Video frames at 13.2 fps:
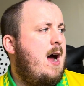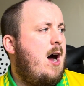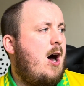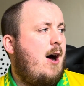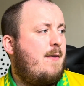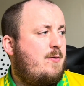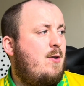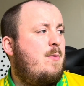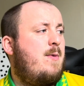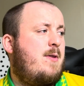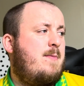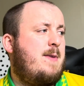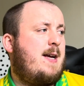I've gone
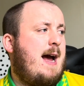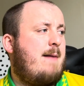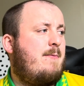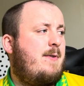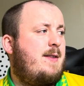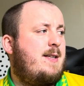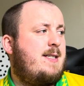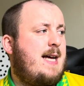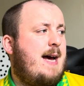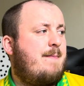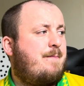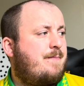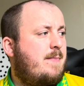with McCammah in the
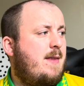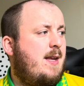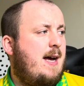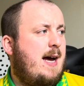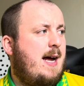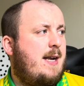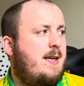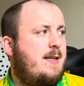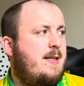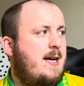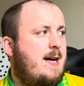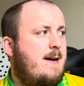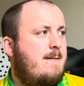10, and
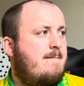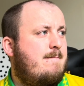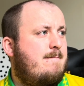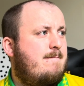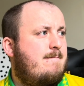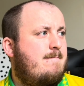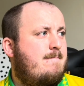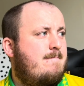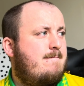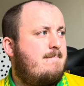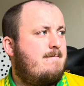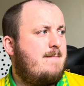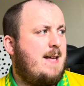
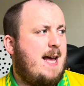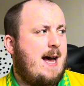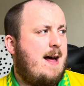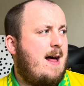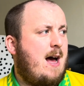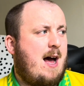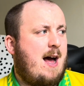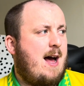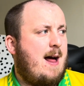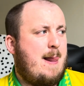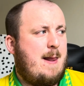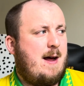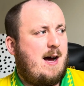
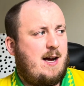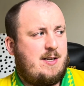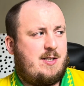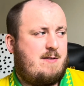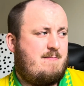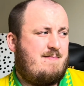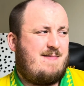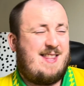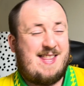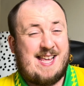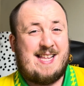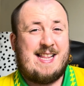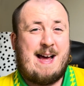I
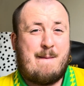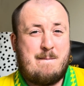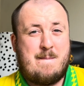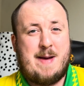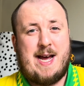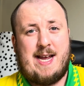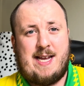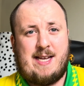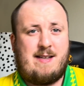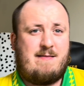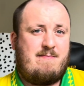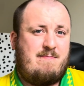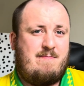think that
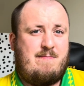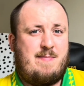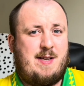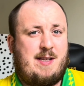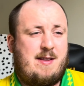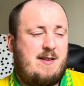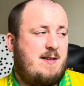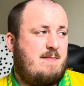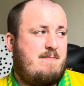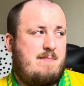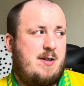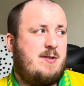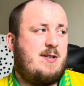may be the
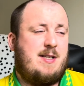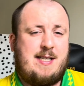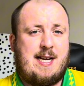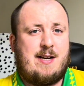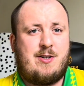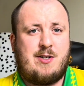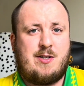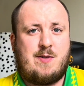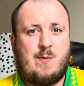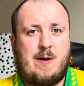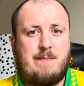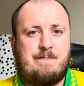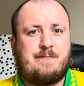most contentious
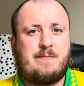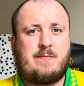one.